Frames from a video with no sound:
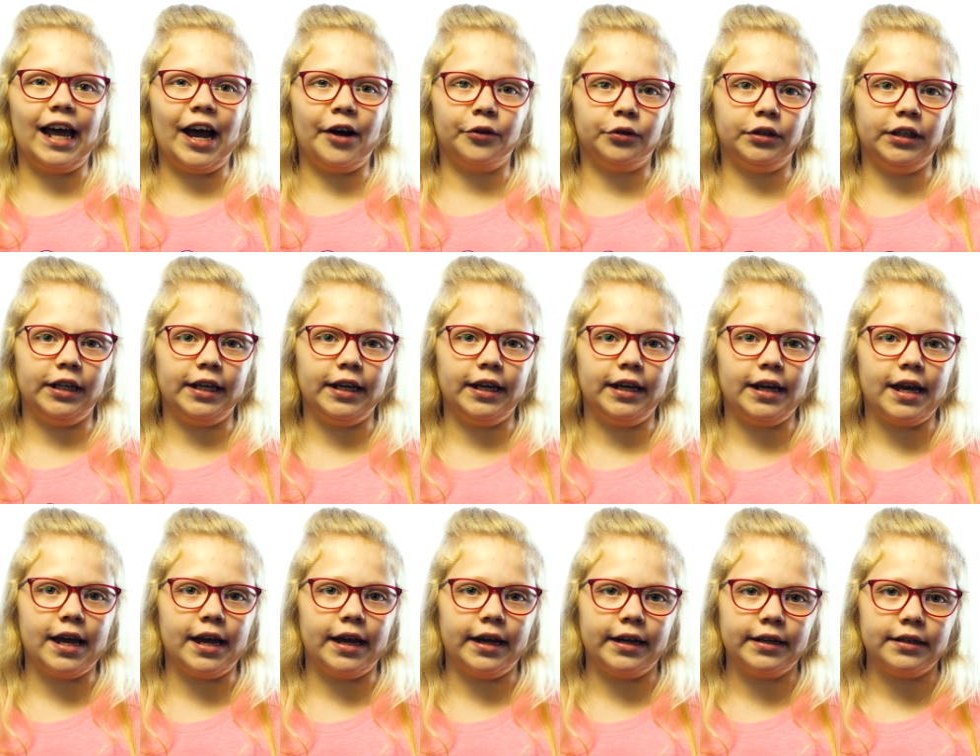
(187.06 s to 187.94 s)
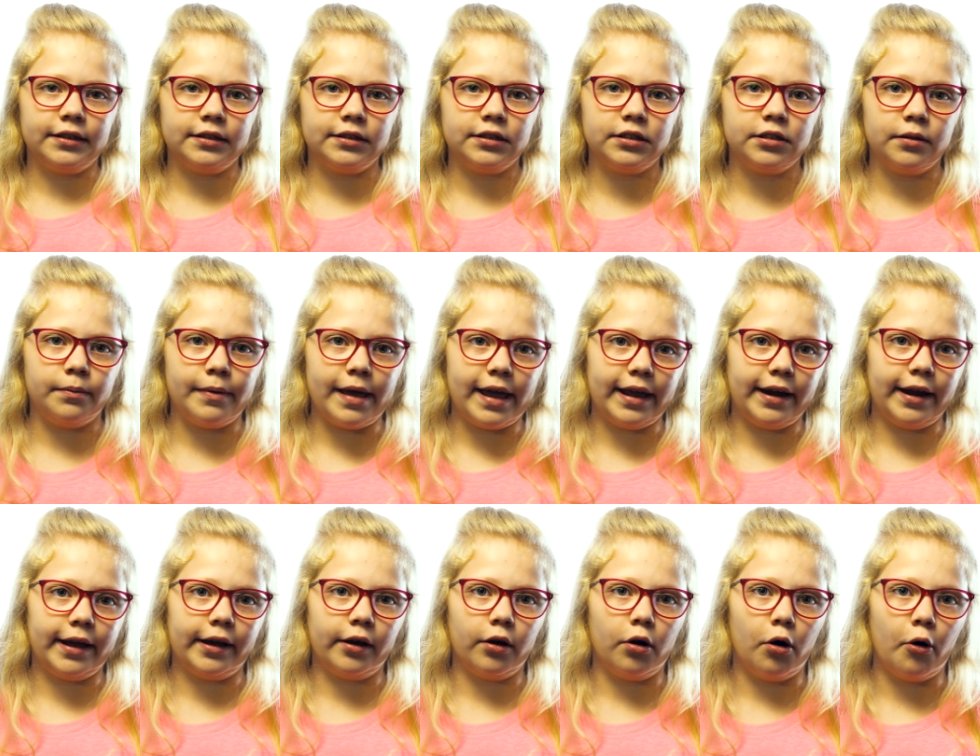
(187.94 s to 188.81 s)
loudly and
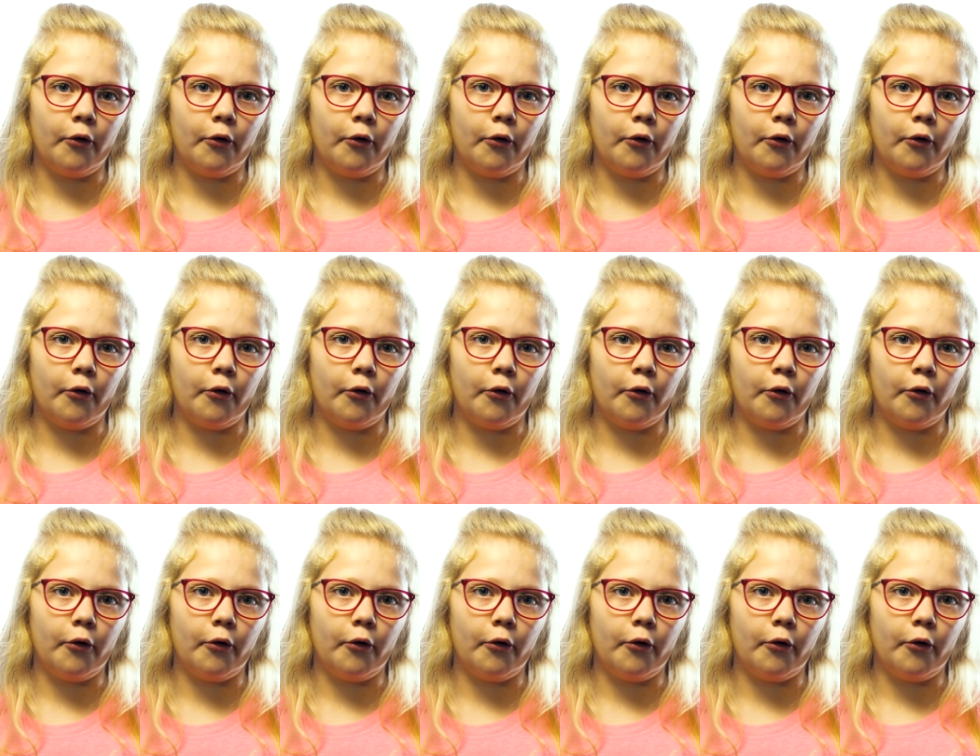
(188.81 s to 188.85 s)
debating